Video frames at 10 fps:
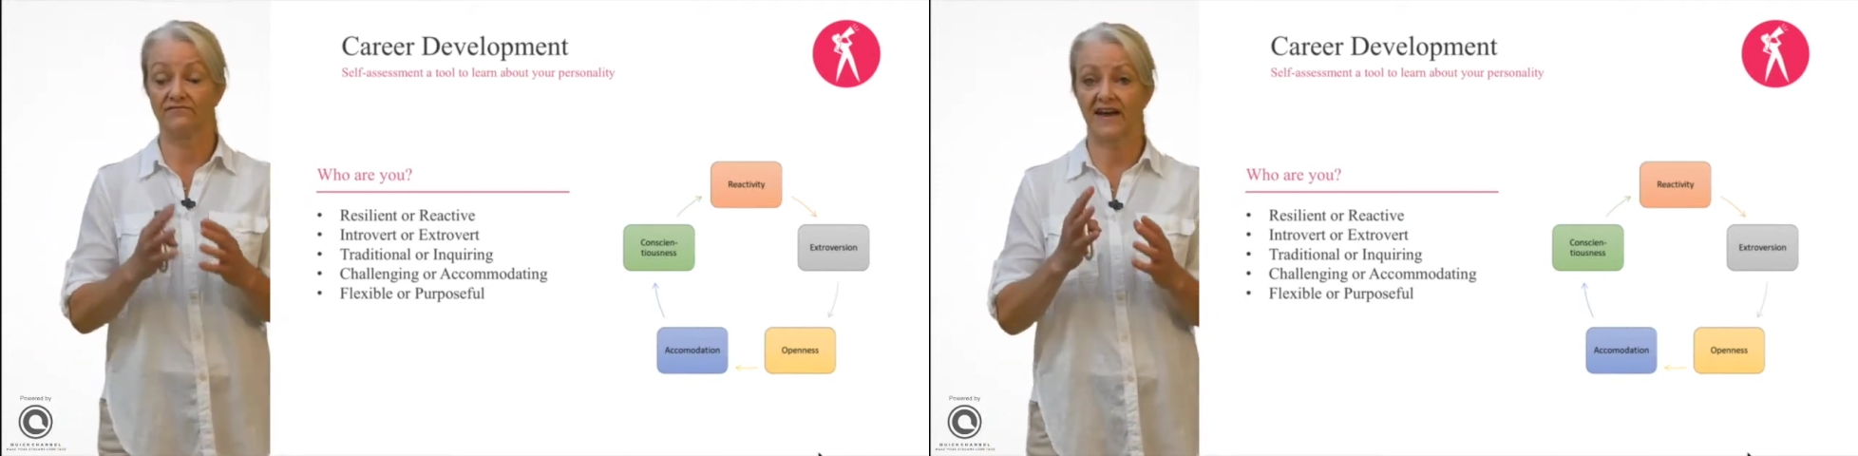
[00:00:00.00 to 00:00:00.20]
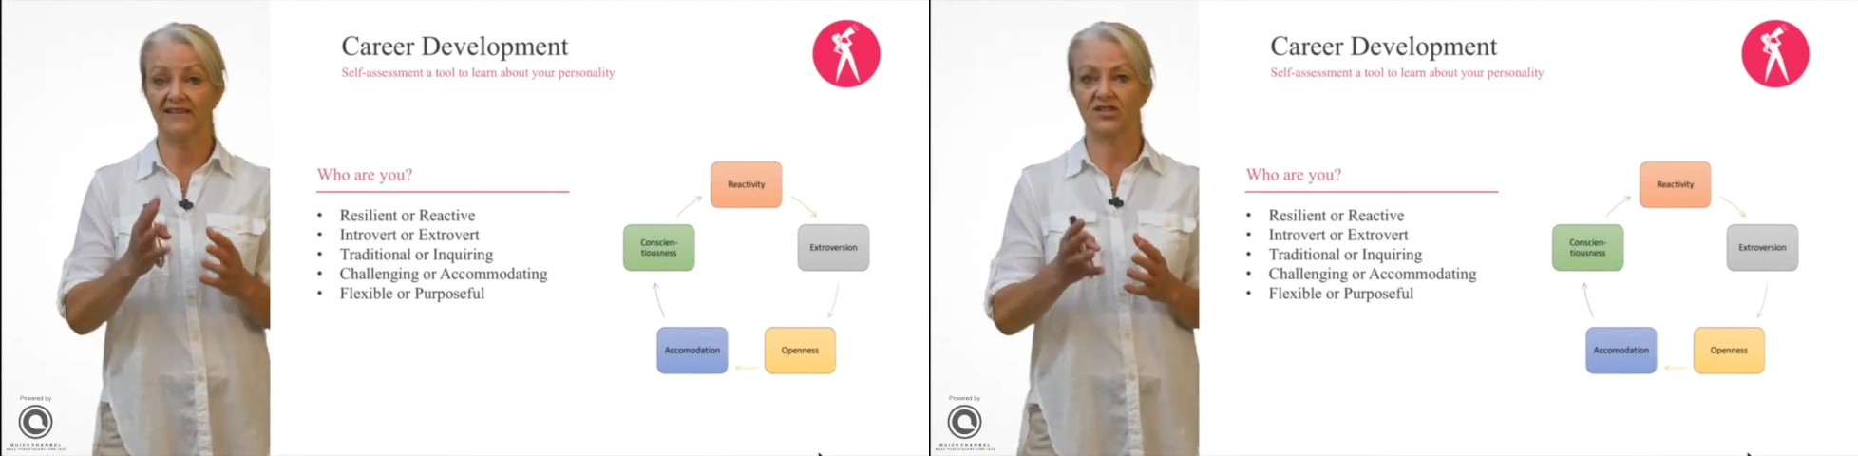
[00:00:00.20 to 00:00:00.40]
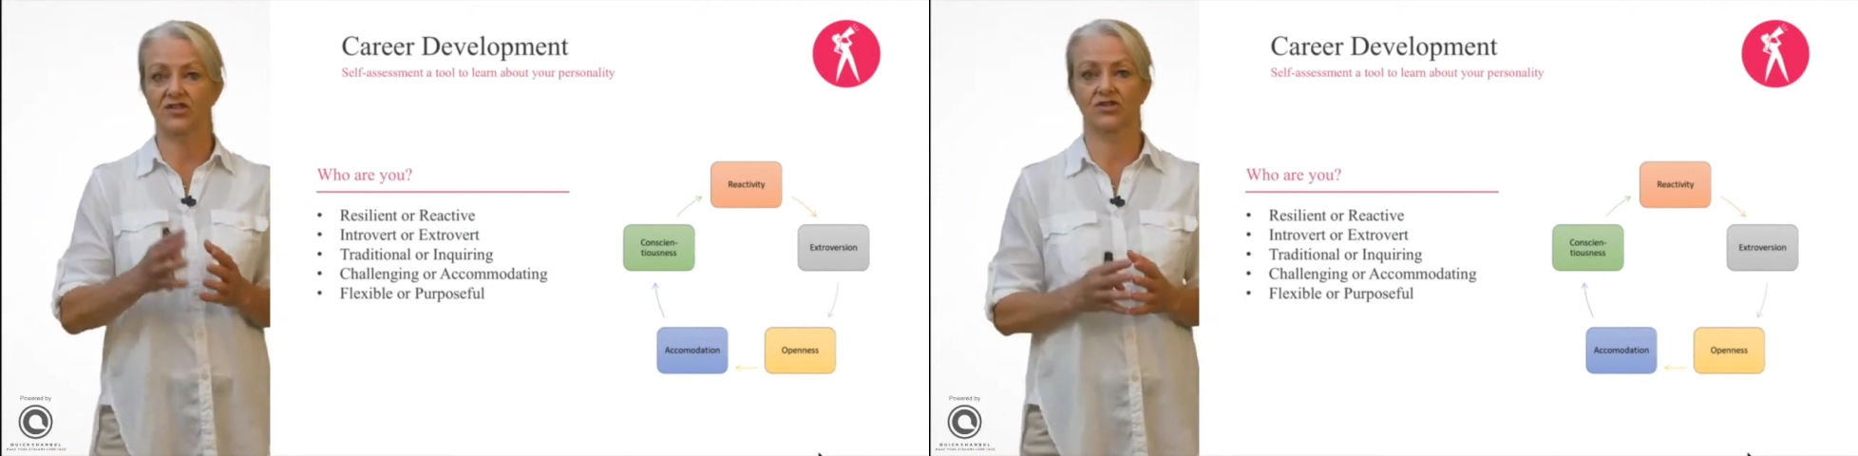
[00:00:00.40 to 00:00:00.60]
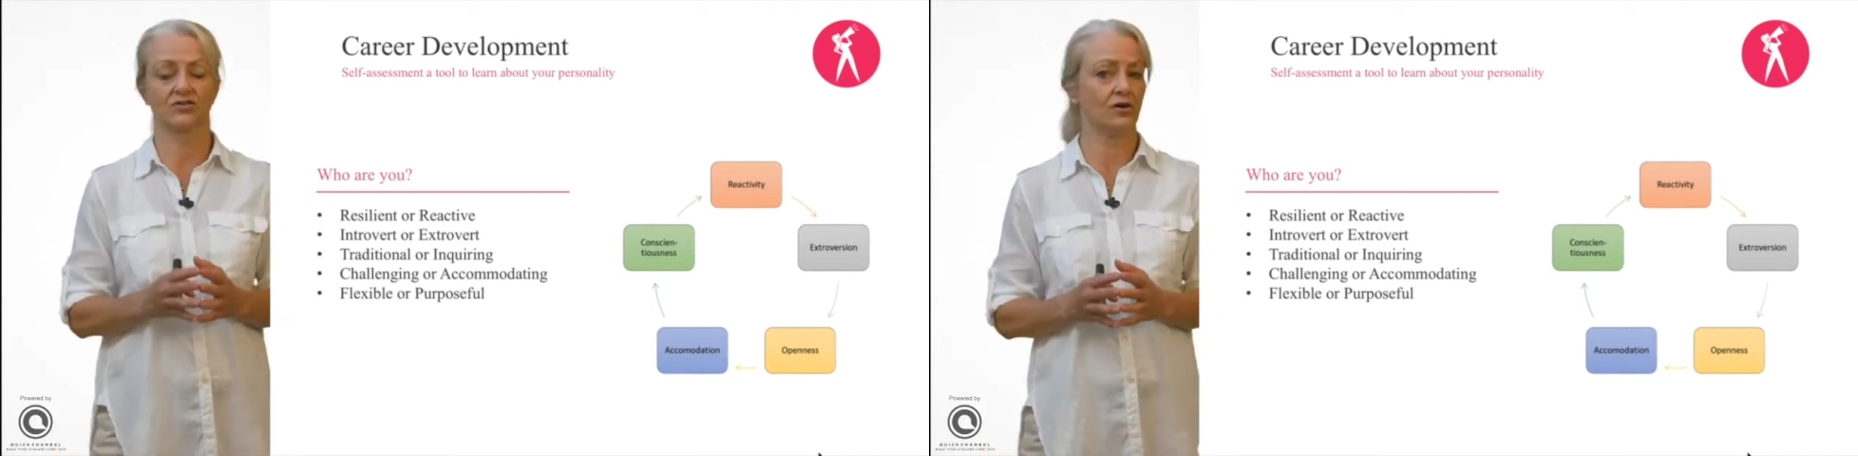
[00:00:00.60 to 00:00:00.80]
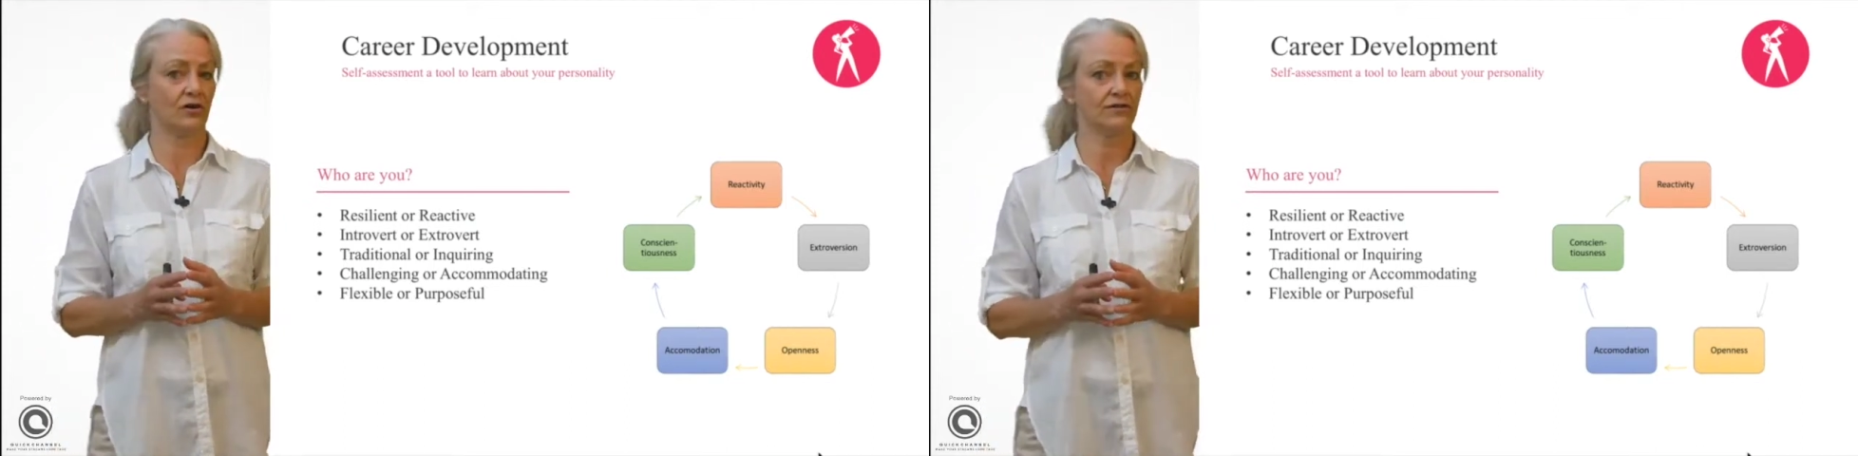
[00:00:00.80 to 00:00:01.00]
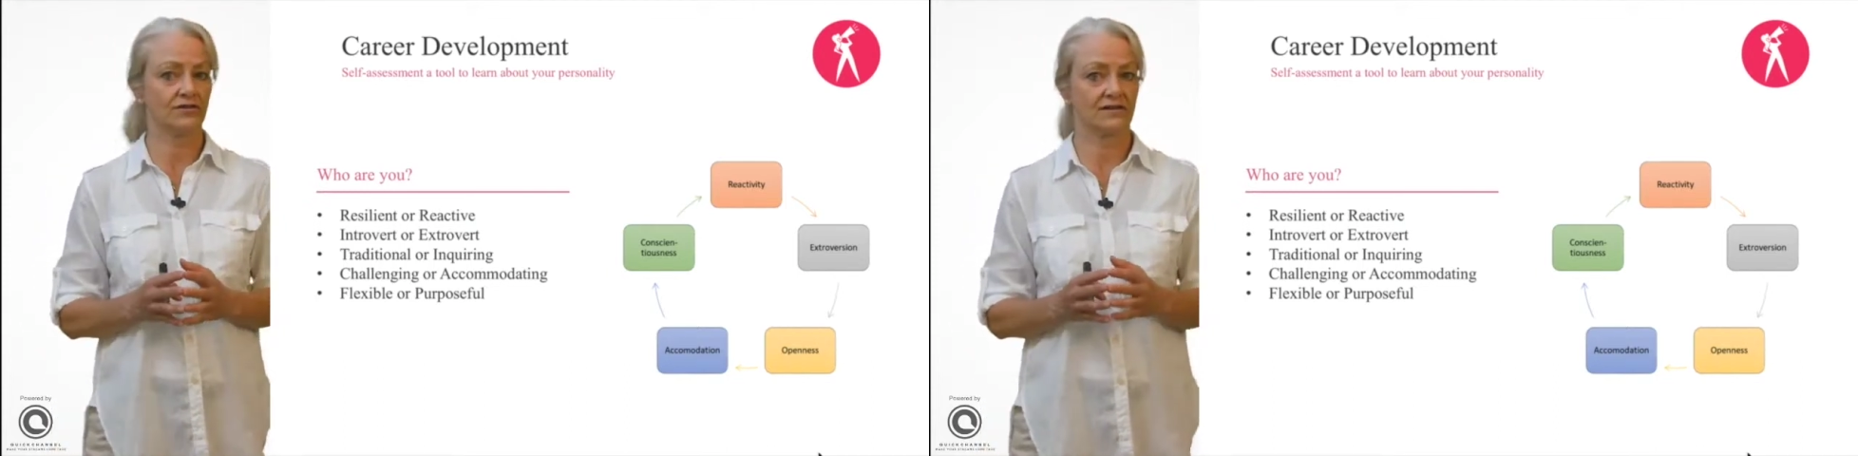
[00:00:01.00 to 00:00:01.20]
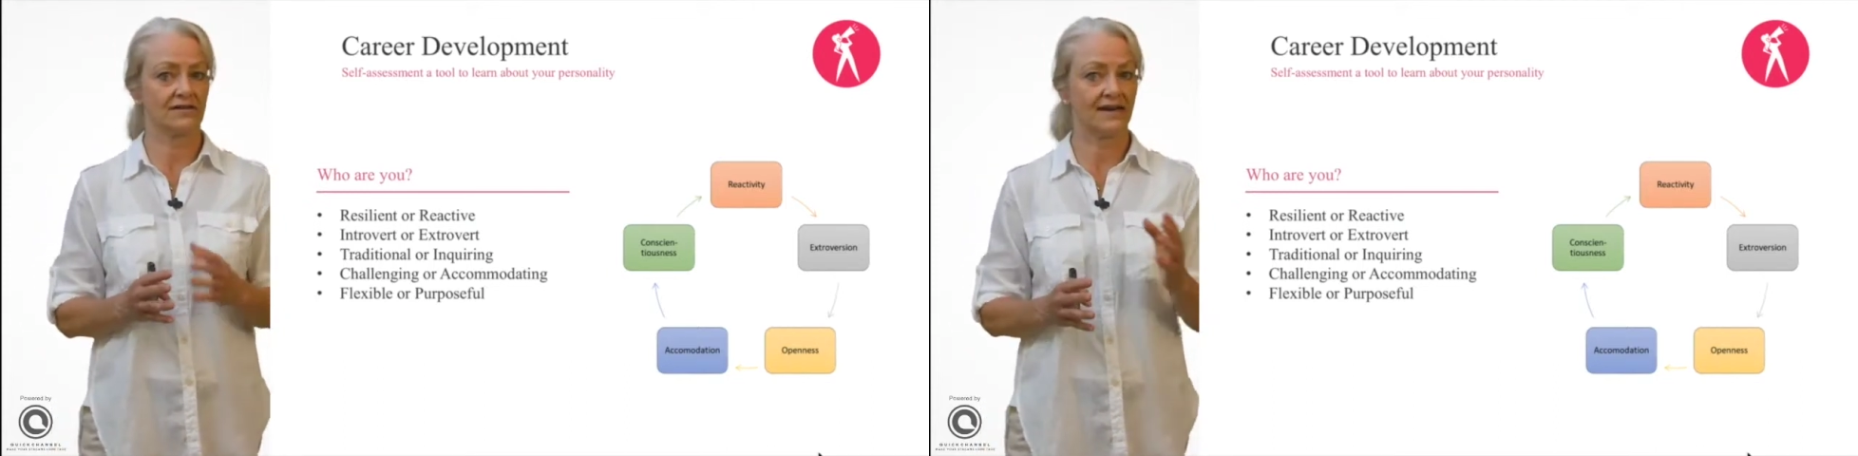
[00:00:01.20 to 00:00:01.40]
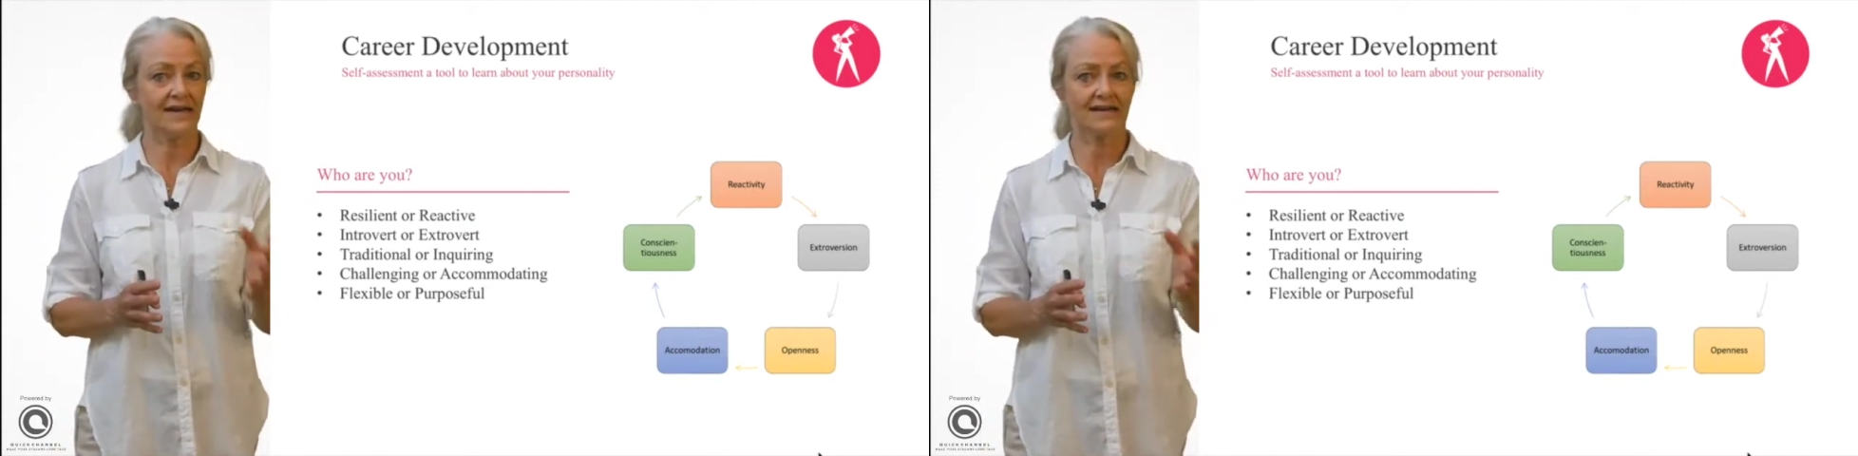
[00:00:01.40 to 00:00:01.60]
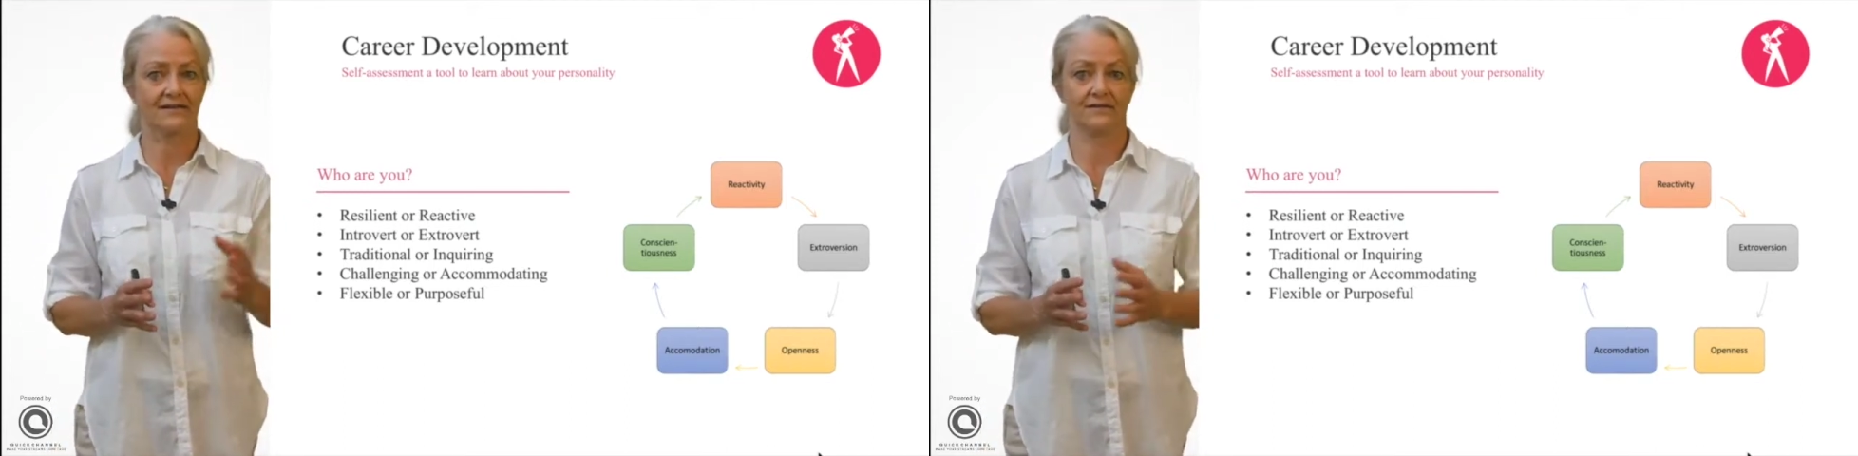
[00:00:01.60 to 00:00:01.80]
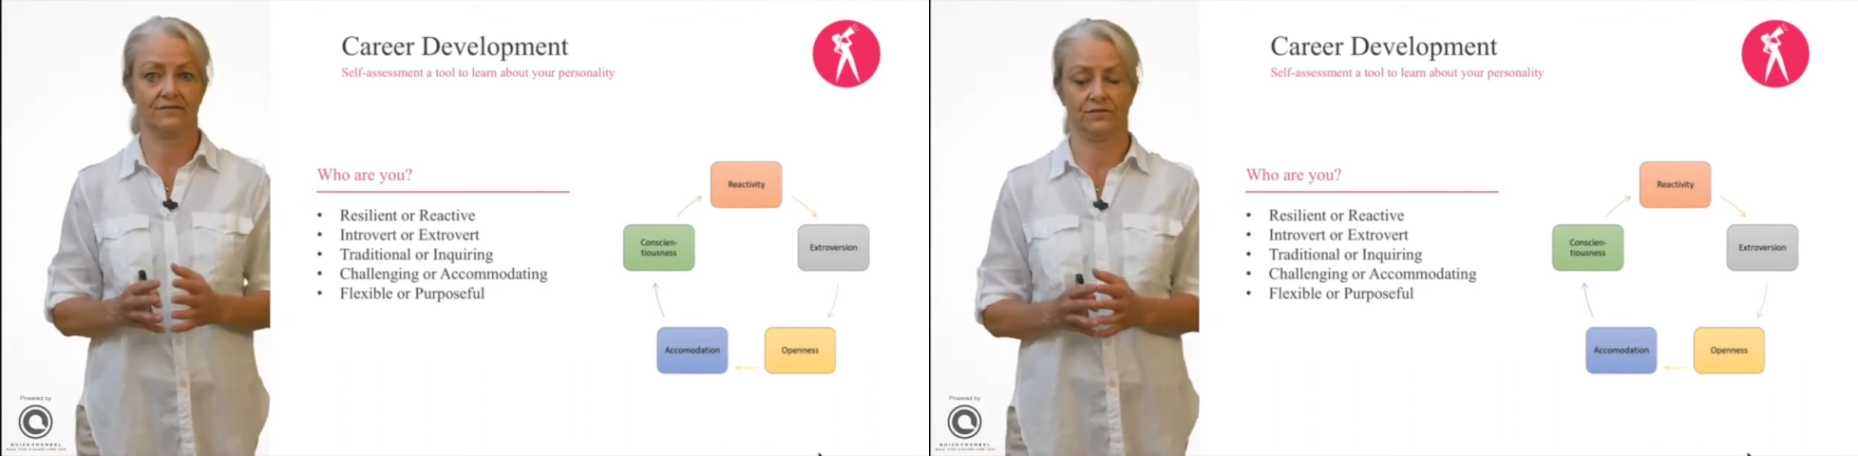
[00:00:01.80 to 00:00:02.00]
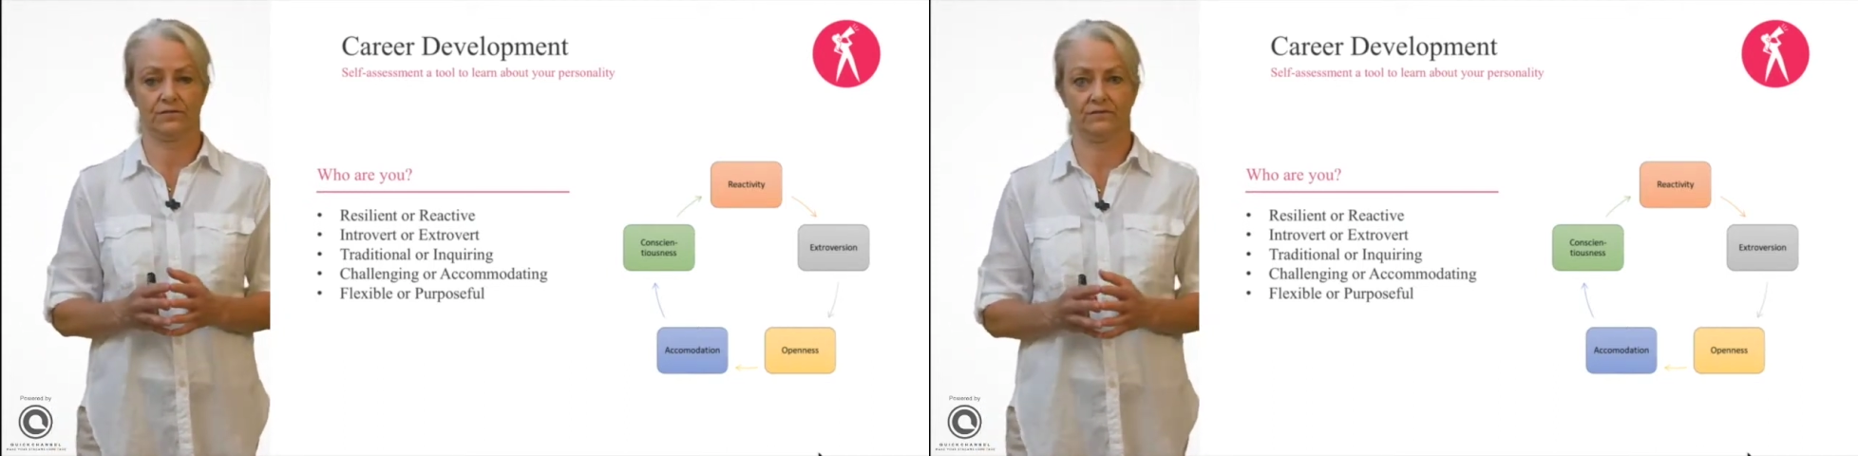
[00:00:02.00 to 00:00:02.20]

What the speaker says: that's not negative.